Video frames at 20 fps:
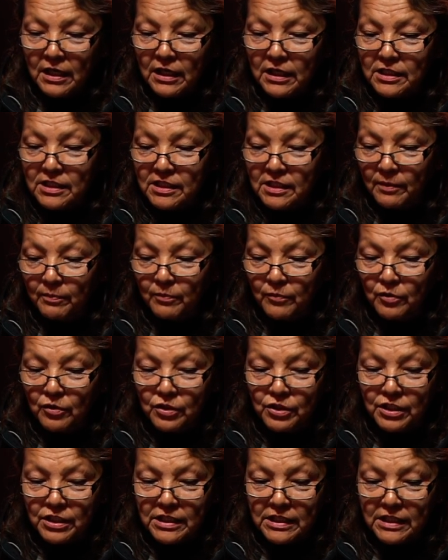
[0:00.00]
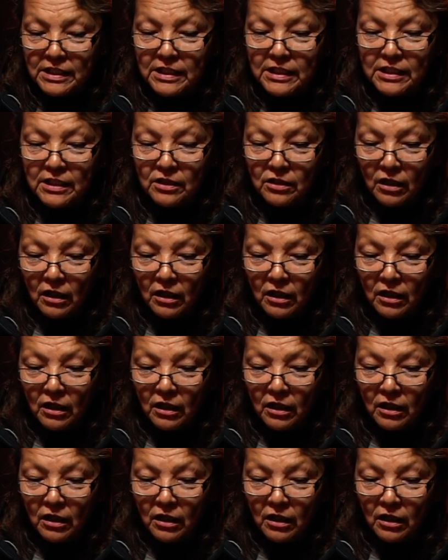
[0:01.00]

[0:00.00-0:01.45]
It submerges key